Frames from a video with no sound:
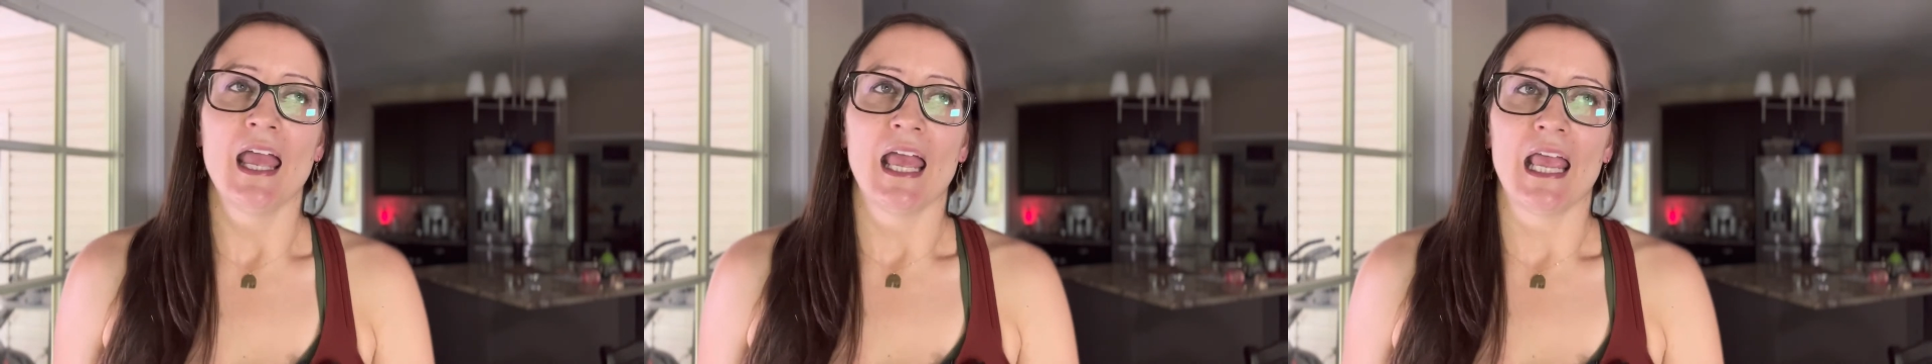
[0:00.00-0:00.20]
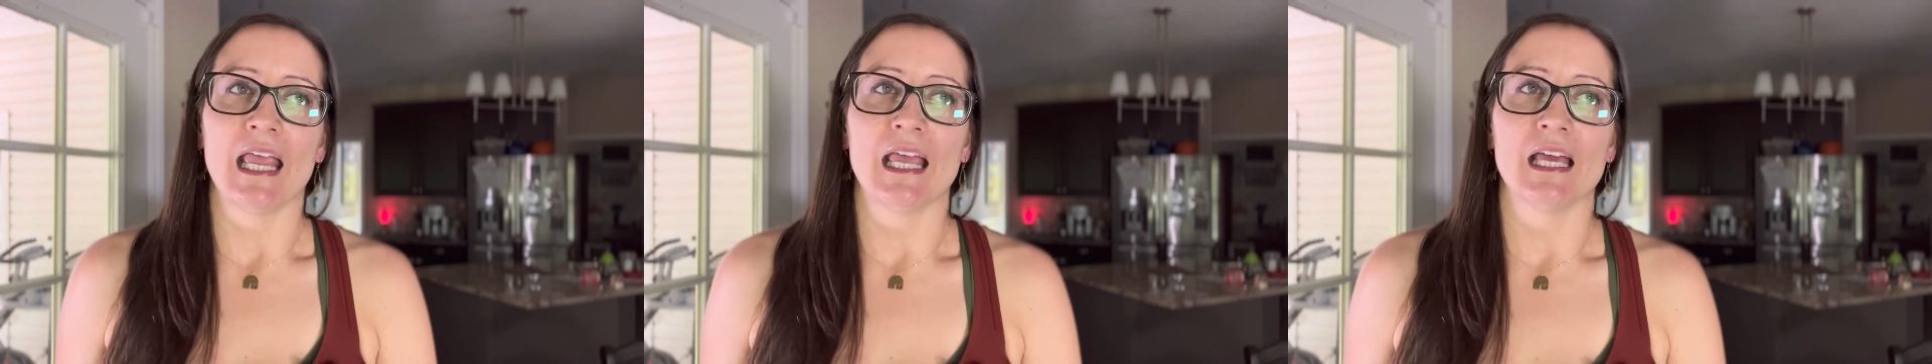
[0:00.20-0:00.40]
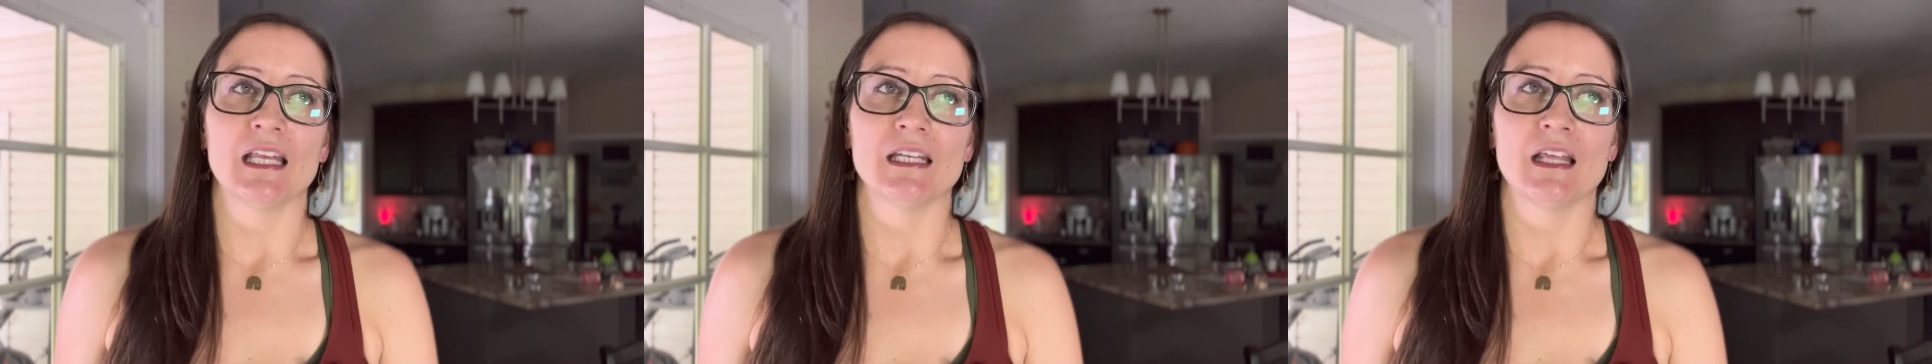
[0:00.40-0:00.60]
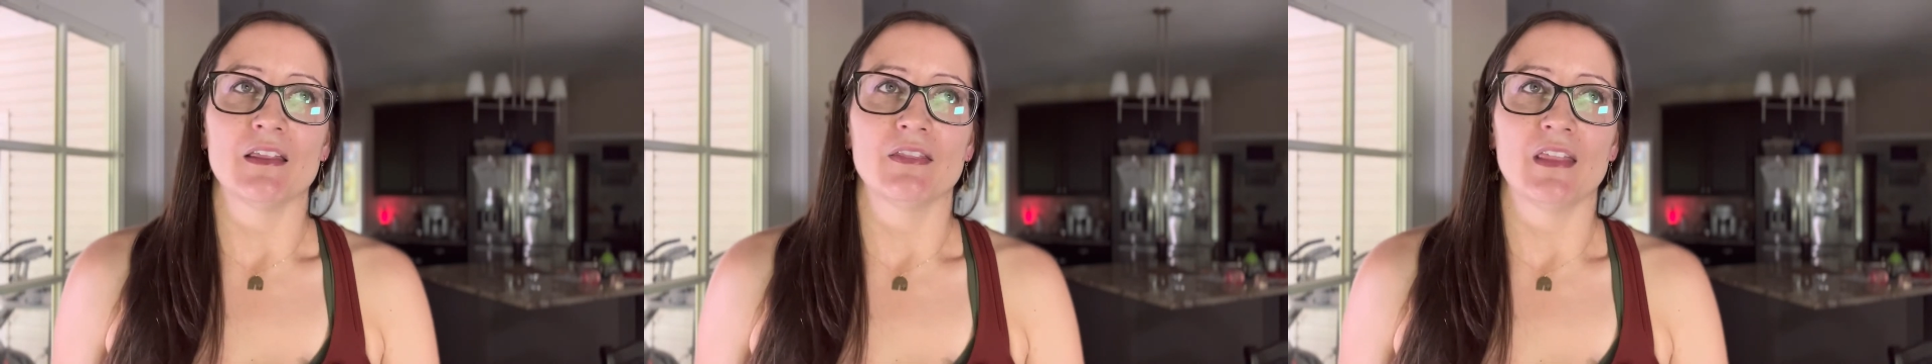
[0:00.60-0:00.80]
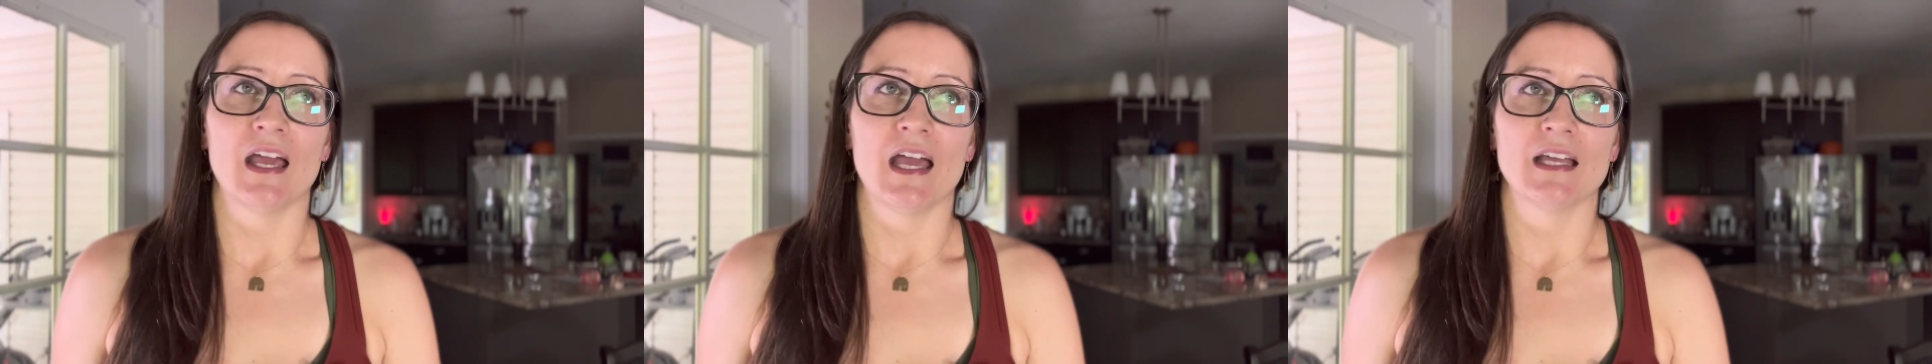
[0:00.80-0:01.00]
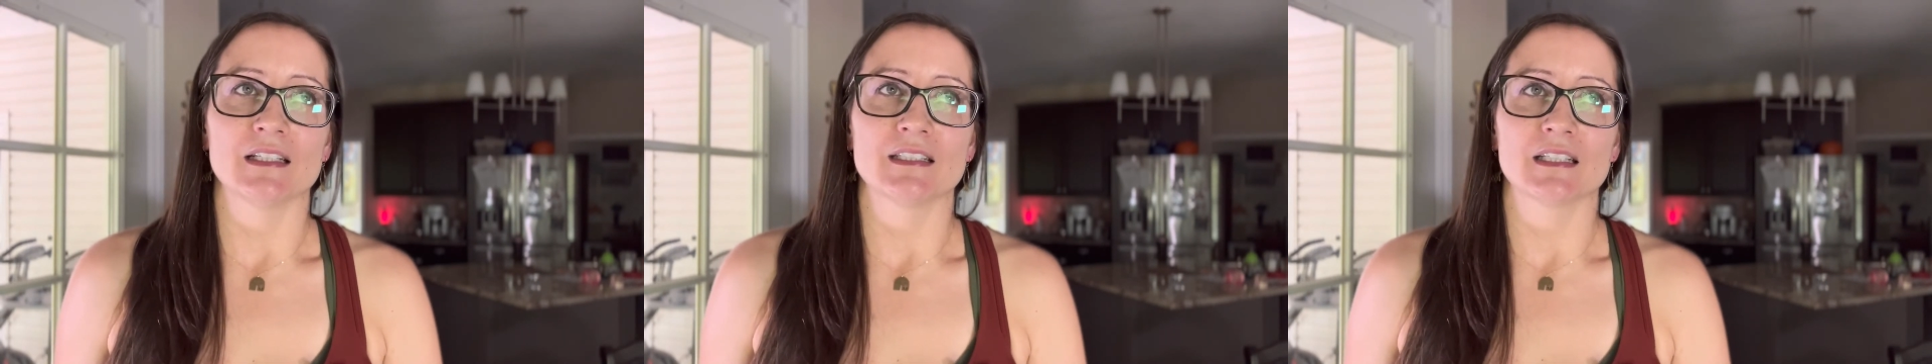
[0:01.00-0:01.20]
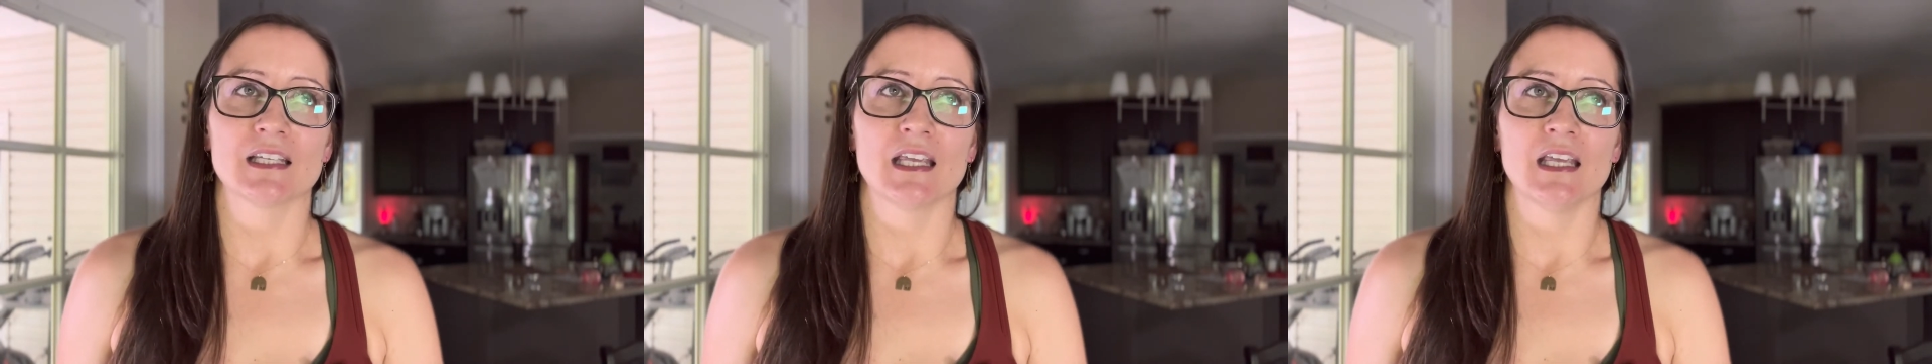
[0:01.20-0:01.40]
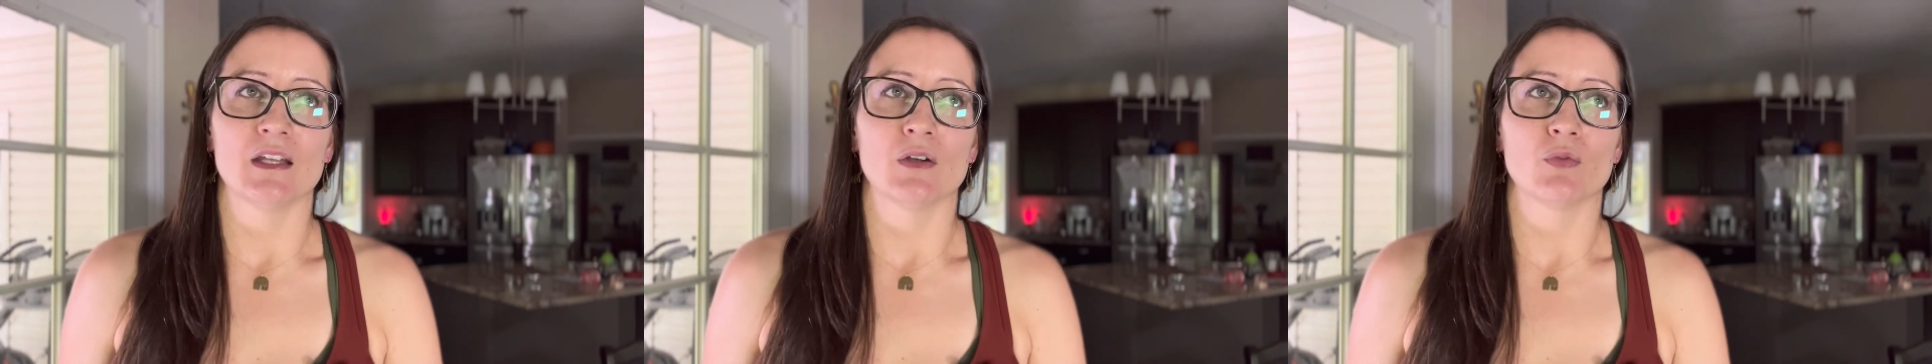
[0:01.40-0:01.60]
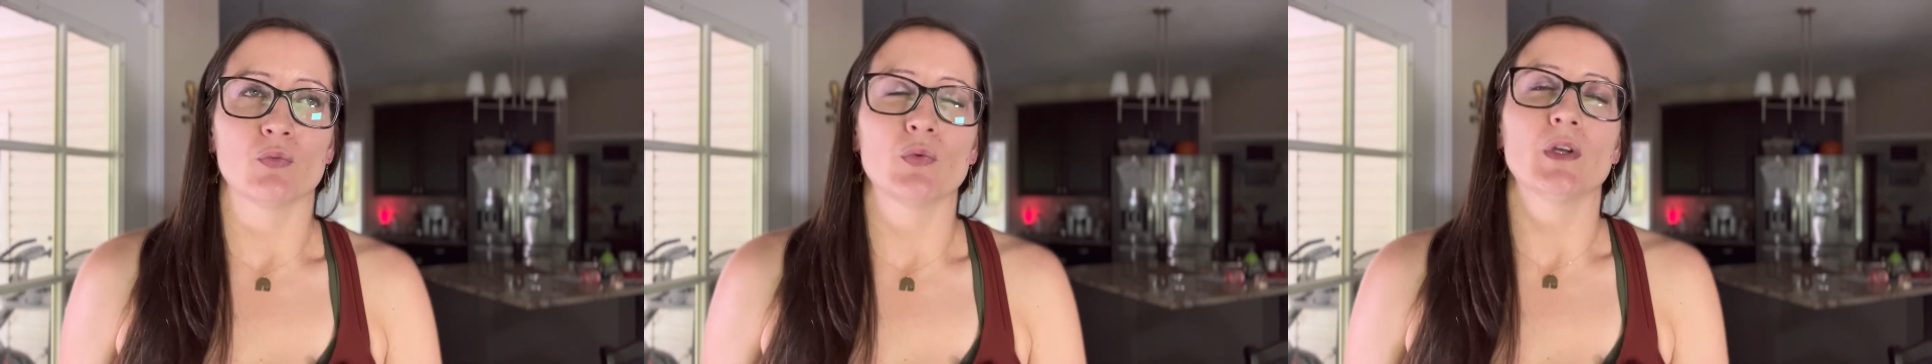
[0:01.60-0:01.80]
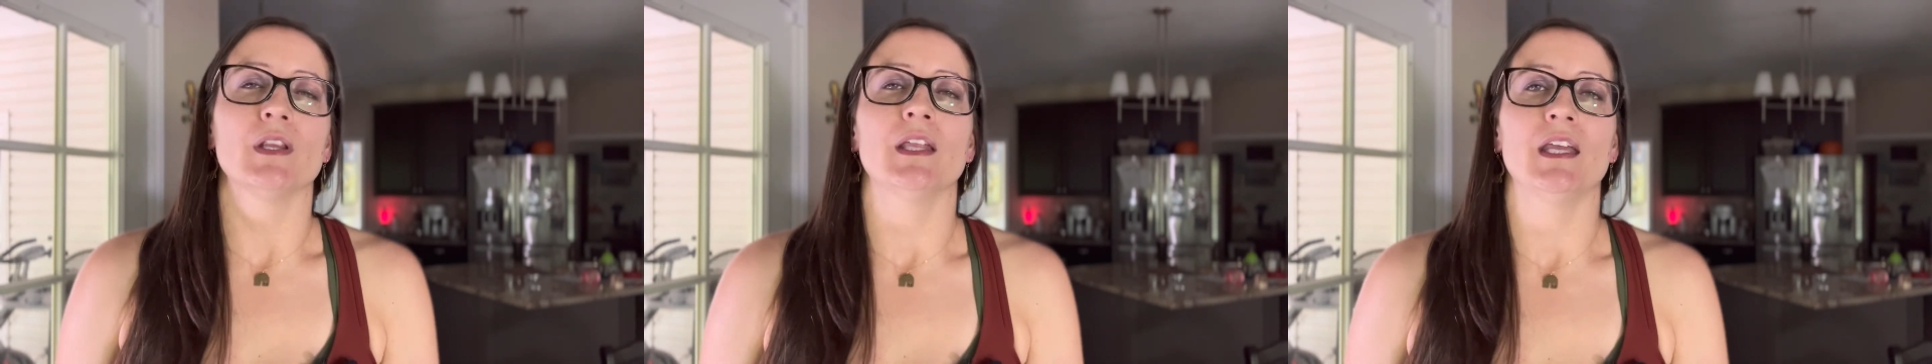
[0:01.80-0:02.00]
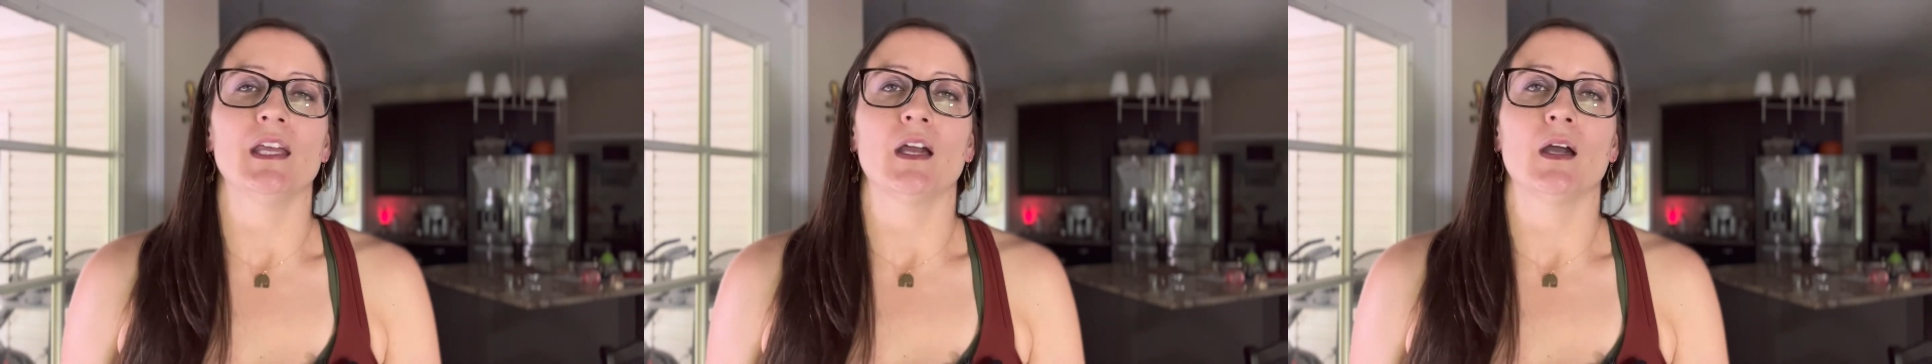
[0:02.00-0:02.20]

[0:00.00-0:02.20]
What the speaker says: and that can really